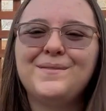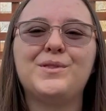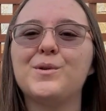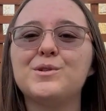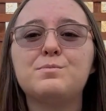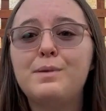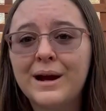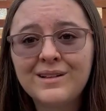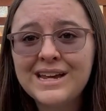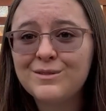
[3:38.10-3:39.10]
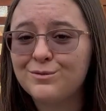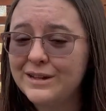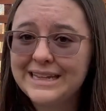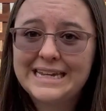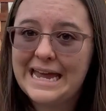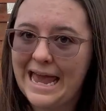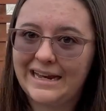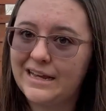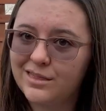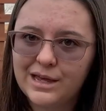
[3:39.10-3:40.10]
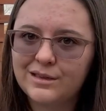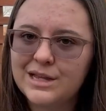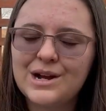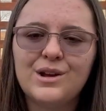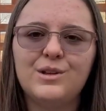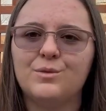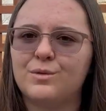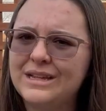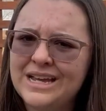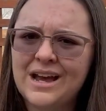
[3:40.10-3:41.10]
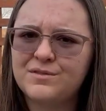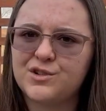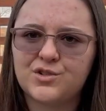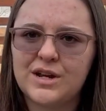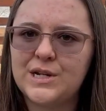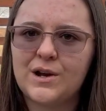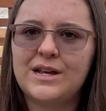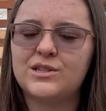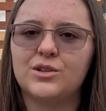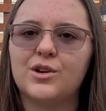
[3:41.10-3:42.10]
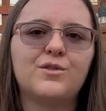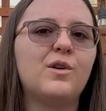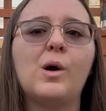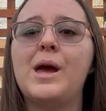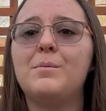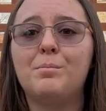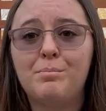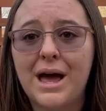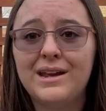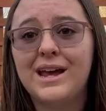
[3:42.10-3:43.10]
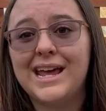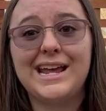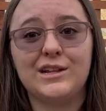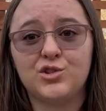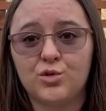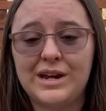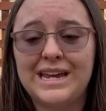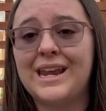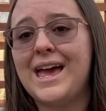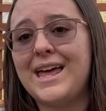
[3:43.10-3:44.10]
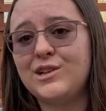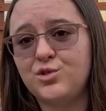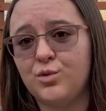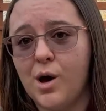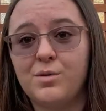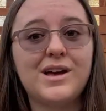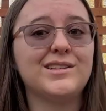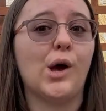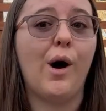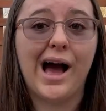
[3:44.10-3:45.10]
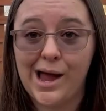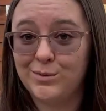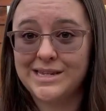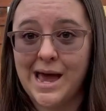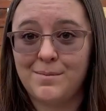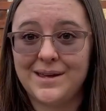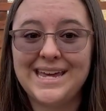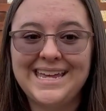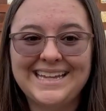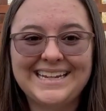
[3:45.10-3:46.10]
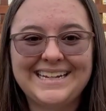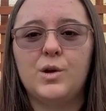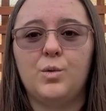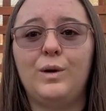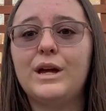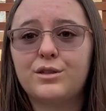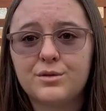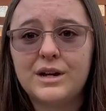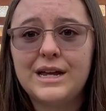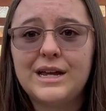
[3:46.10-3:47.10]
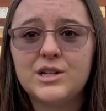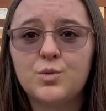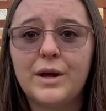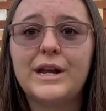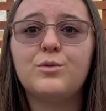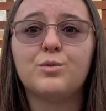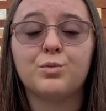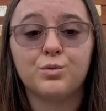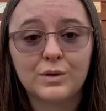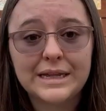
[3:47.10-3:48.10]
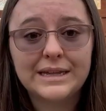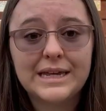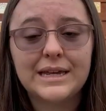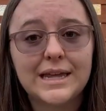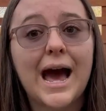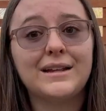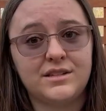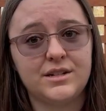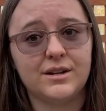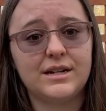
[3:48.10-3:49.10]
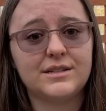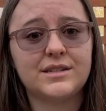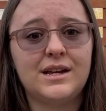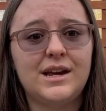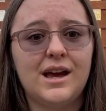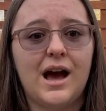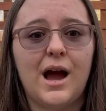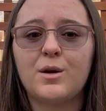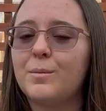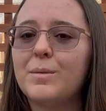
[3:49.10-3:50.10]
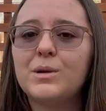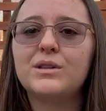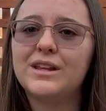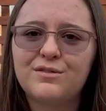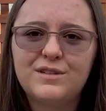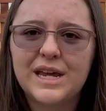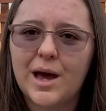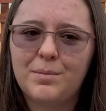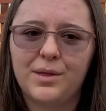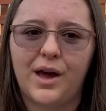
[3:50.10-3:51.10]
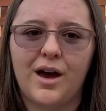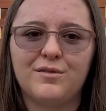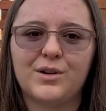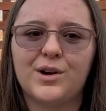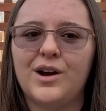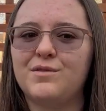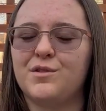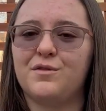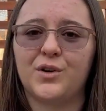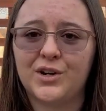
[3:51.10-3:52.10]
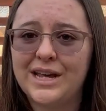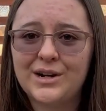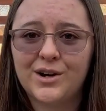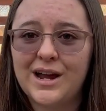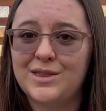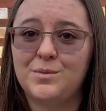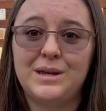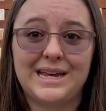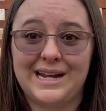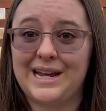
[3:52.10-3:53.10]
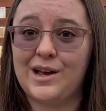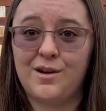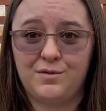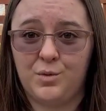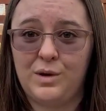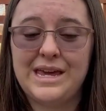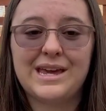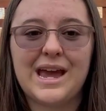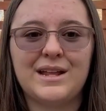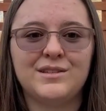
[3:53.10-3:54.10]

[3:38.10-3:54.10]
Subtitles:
There was barely really anything there, you really have to strain your eyes to look for it, but it's green and it's growth, so I was happy. Week 3 is when it really got serious. I remember lifting up the cover of the Ferninator at the beginning of the week and